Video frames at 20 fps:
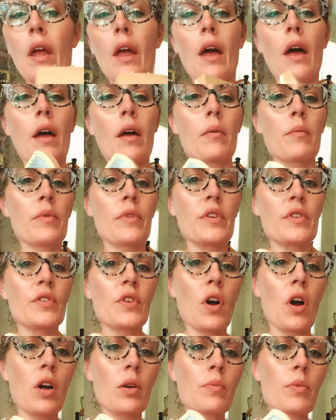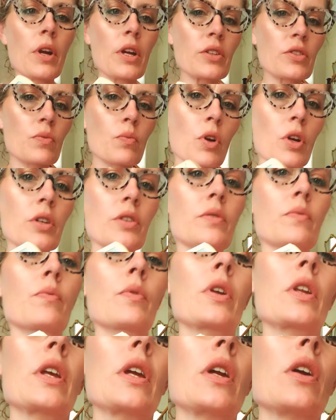The dog brush works
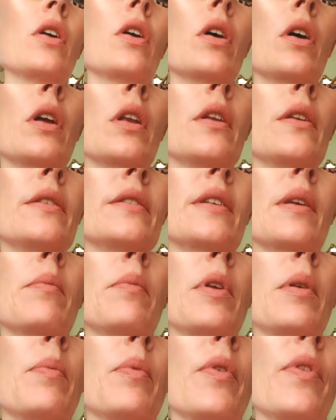really good. Some people